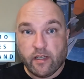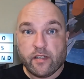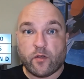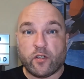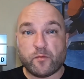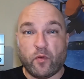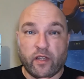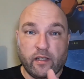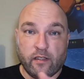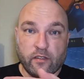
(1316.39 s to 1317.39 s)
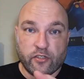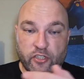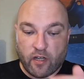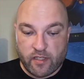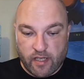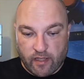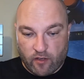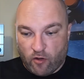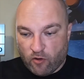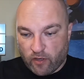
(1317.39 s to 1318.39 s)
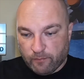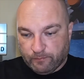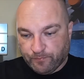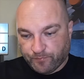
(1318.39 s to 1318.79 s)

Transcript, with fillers: So I'll just put little shots in the corner